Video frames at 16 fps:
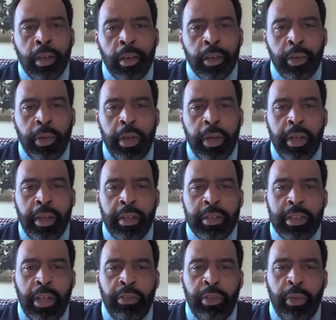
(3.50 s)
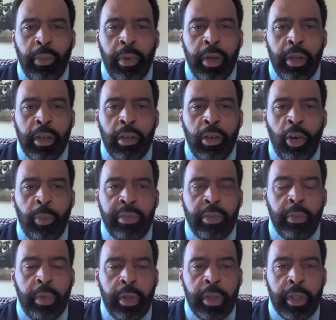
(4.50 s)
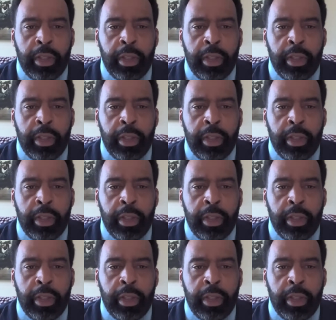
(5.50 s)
Greetings, everyone. Hope everyone